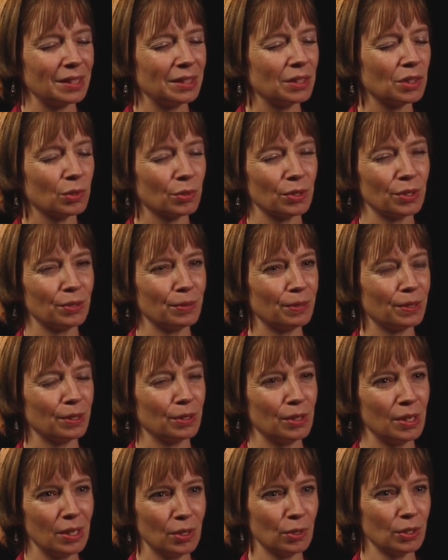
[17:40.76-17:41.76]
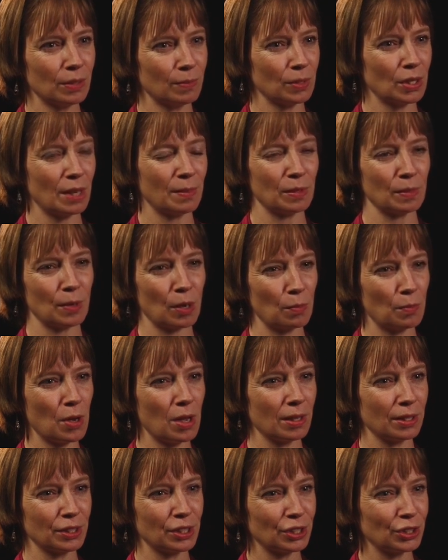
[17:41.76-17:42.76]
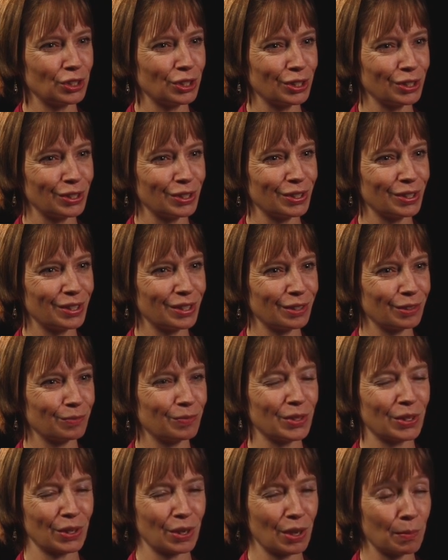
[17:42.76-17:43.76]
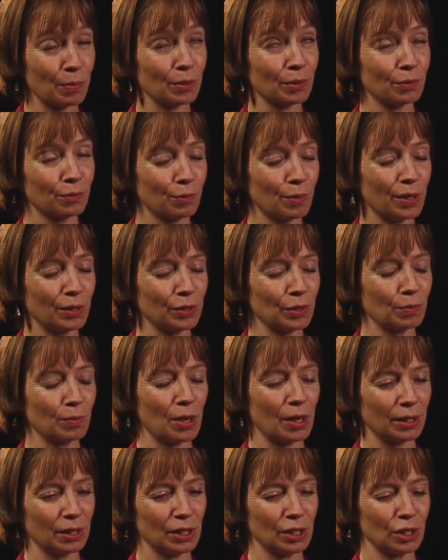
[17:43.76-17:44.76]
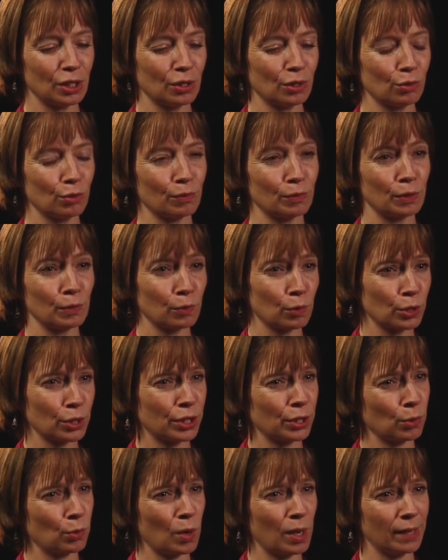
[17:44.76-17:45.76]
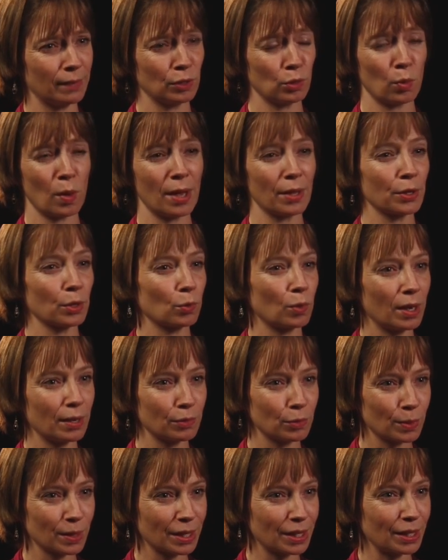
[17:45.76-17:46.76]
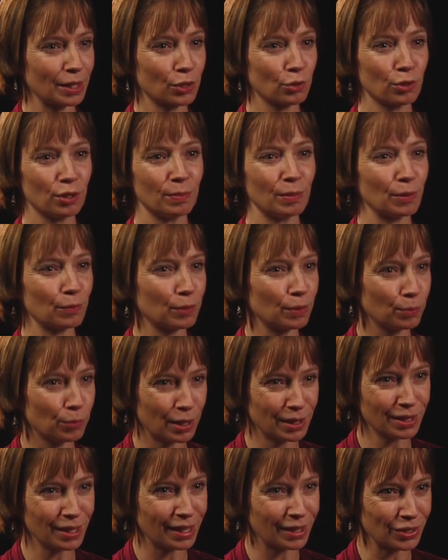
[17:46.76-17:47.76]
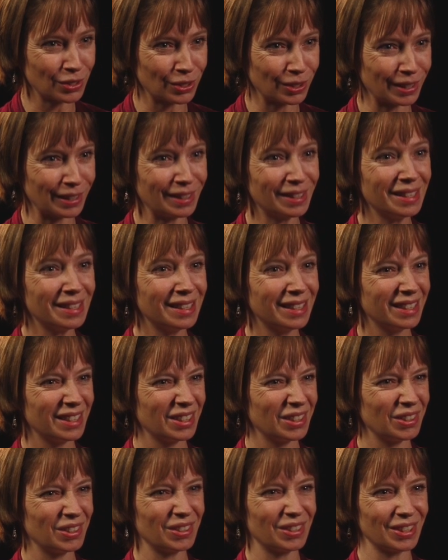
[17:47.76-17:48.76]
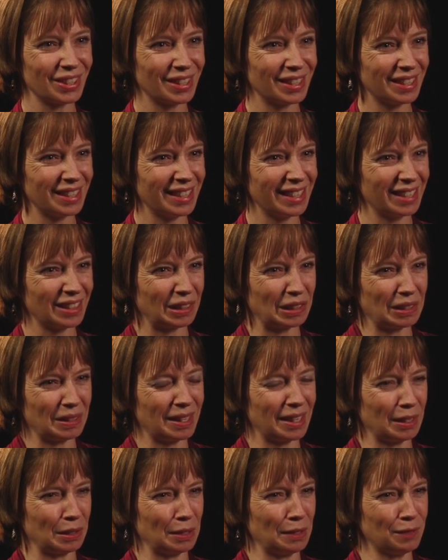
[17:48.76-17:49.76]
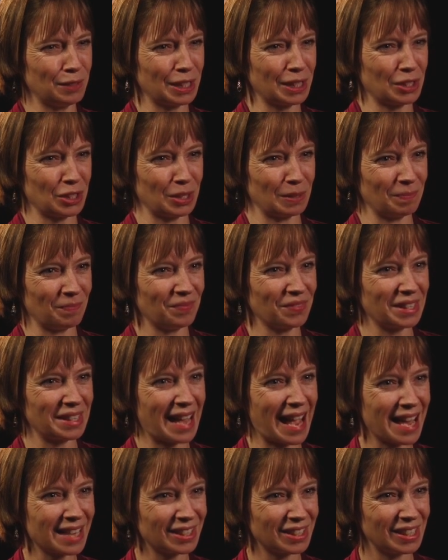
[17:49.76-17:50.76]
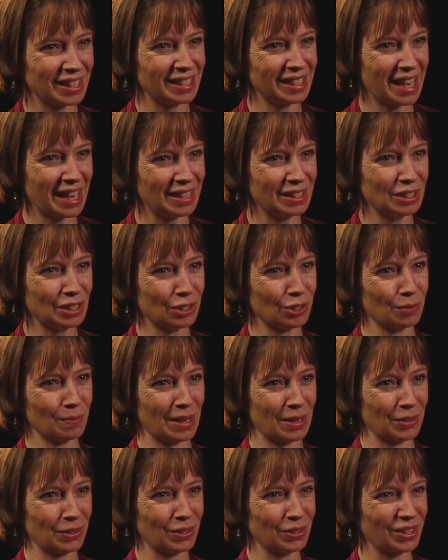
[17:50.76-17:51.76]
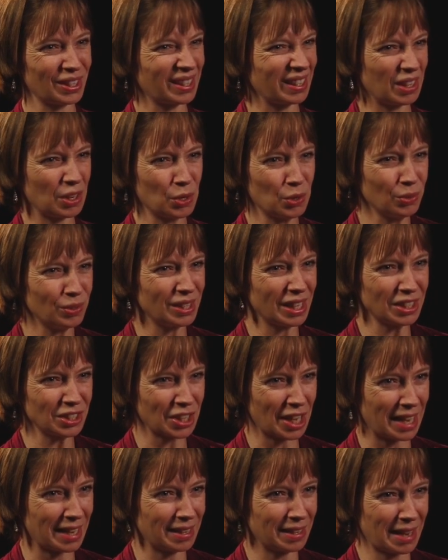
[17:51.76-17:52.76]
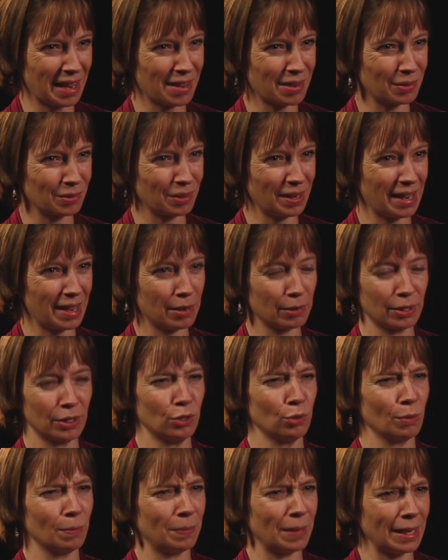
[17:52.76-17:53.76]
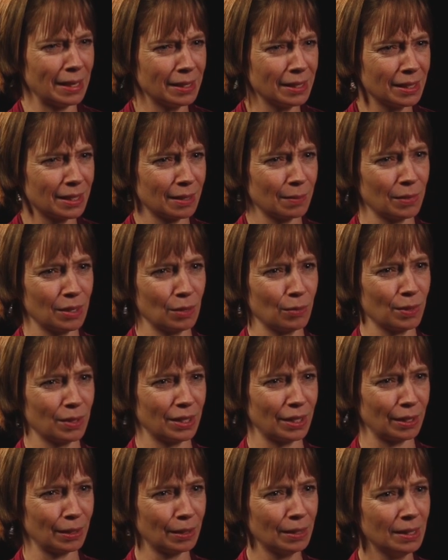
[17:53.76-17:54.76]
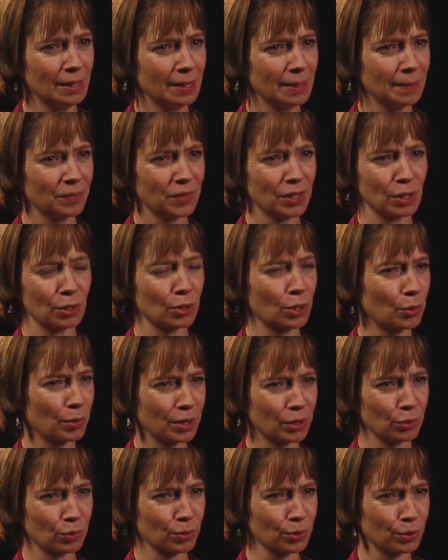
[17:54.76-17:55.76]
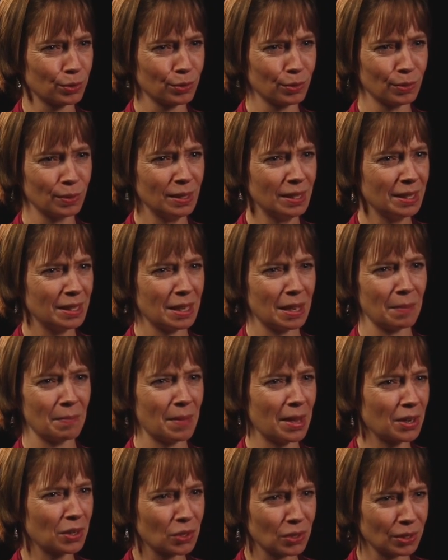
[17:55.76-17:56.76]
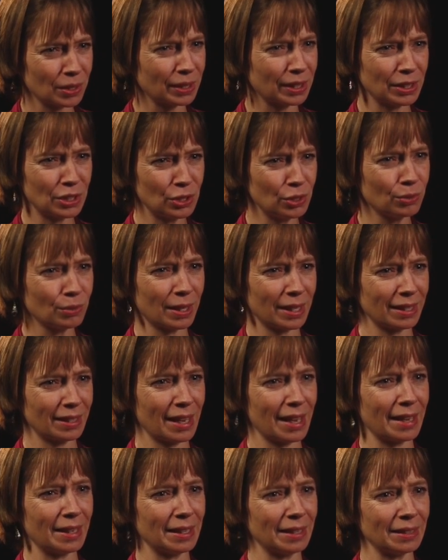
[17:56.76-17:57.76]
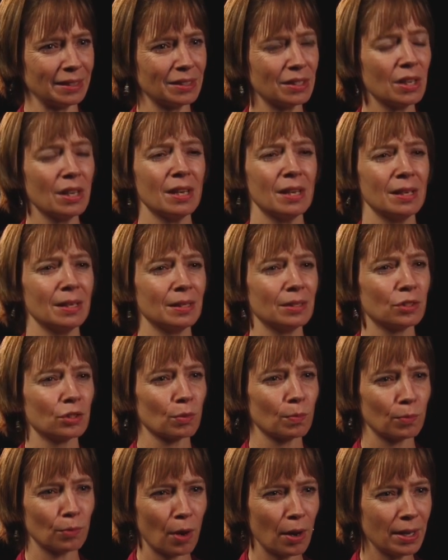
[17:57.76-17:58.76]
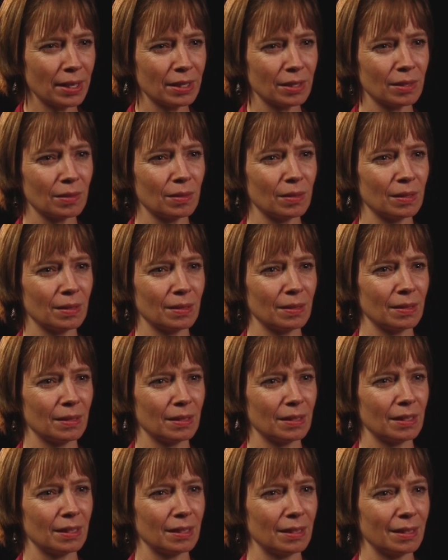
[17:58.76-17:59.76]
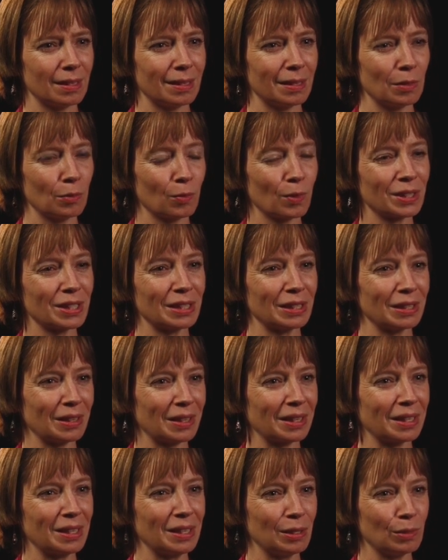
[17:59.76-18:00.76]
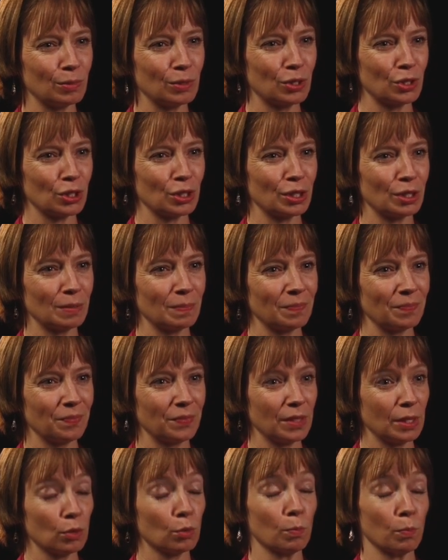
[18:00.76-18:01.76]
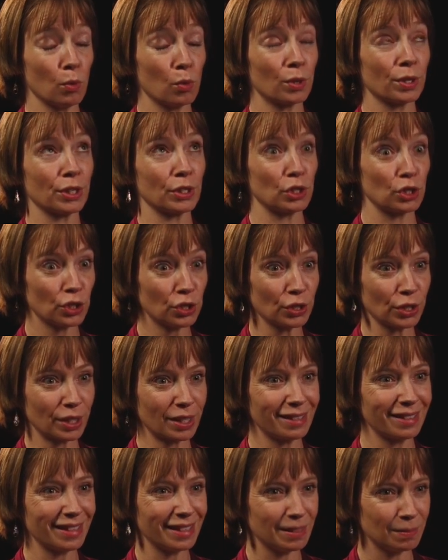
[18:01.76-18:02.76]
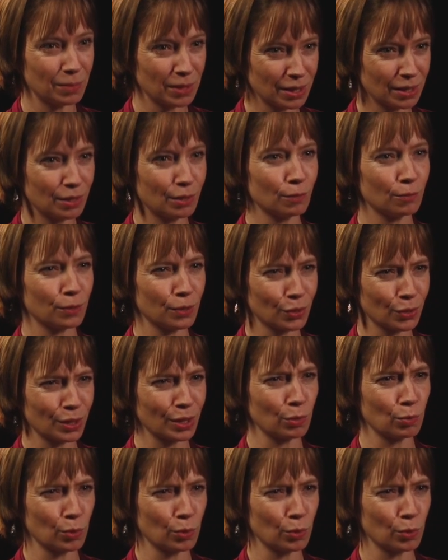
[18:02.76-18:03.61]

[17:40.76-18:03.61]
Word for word: you know you, you hear sometimes about politicians there have been a couple of well-known politicians who have divorced their wives while their wives were getting treatment for breast cancer and you just it, it leaves such a nasty taste in your mouth you think like who does that how, how could you abandon somebody when they're you know going through a medical issue like that and so brian it wasn't like he was just you know, born a jerk. He had been severely